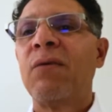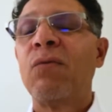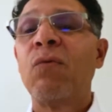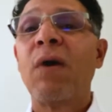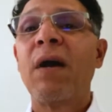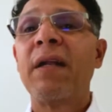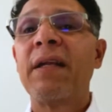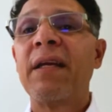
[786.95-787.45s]

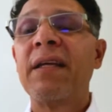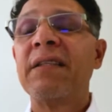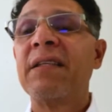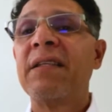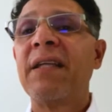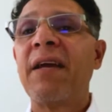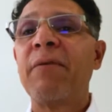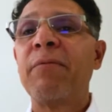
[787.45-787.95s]
What is
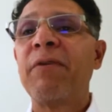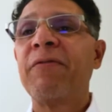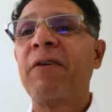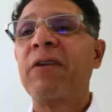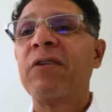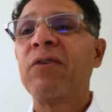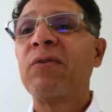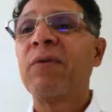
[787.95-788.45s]
it that you
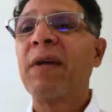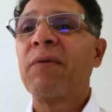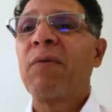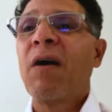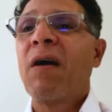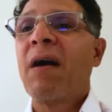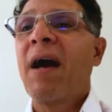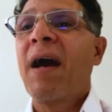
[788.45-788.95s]
prefer to drink?
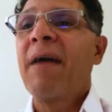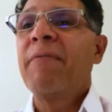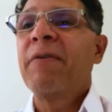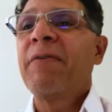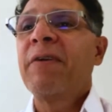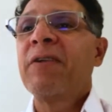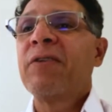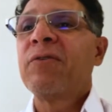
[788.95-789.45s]
Well, I
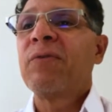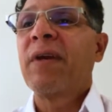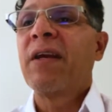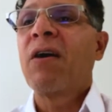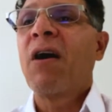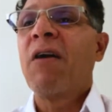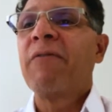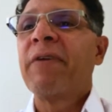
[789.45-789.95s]
prefer to
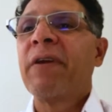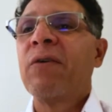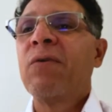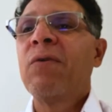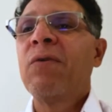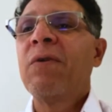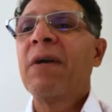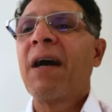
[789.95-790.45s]
drink coffee,
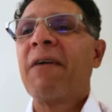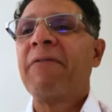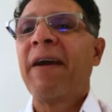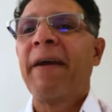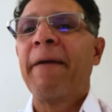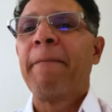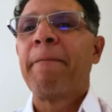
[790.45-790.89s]
un café.